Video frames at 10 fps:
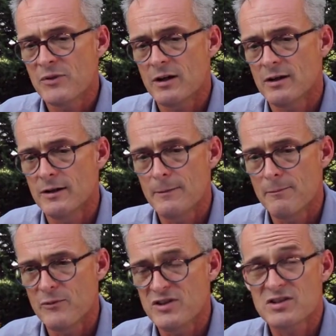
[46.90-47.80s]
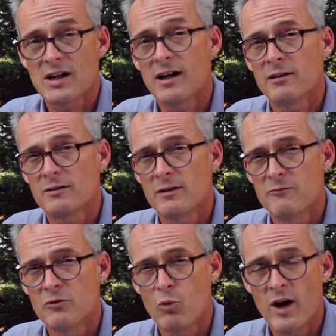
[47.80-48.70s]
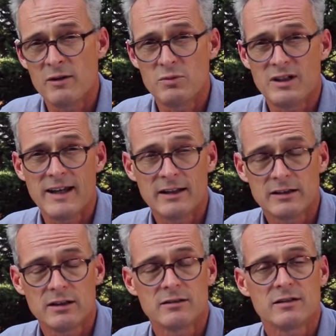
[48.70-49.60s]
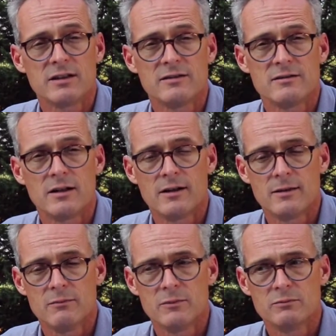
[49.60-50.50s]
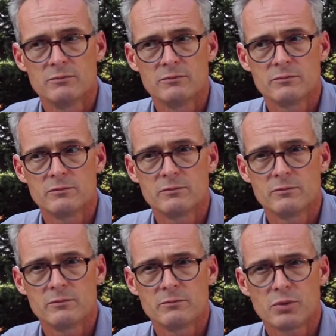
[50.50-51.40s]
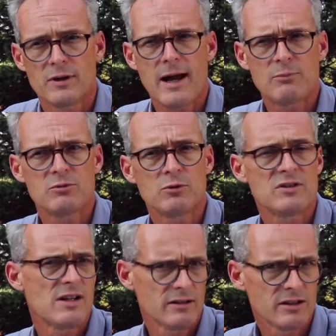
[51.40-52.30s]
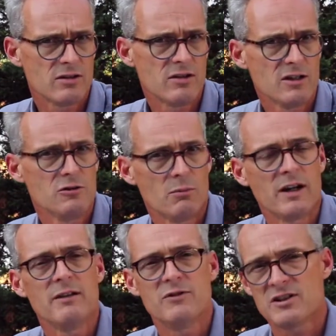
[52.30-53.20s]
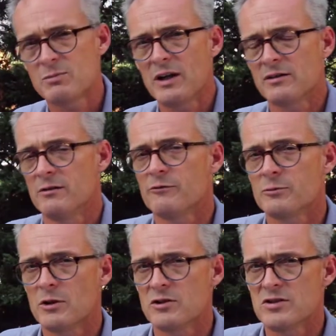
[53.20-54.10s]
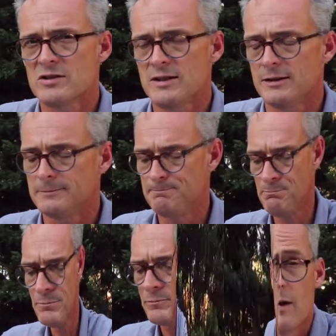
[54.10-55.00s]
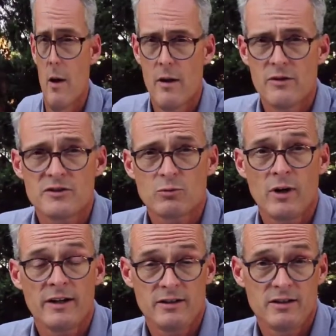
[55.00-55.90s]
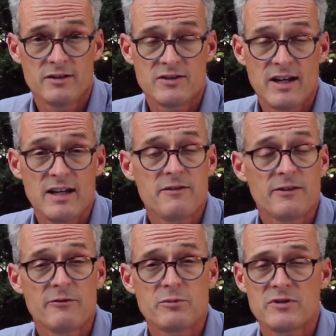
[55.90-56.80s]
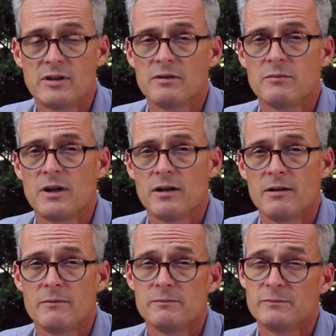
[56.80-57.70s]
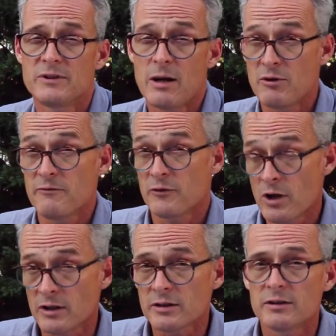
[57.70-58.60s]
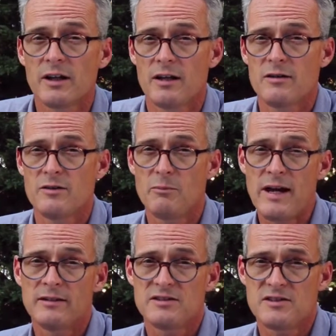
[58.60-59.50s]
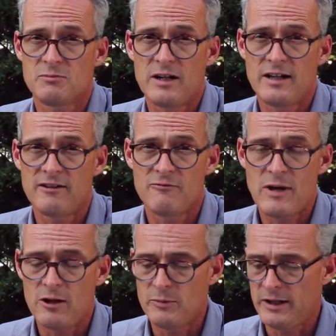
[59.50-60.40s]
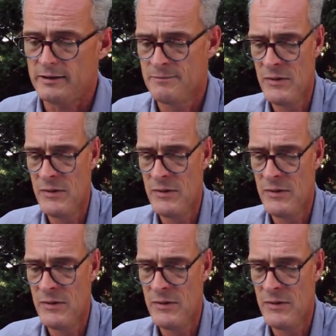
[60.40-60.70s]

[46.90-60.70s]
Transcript: the style of wine being elegant and perhaps more delicate than you might have expected from Argentina. This wine is 85% Cabernet Franc, and the balance is made out of Malbec.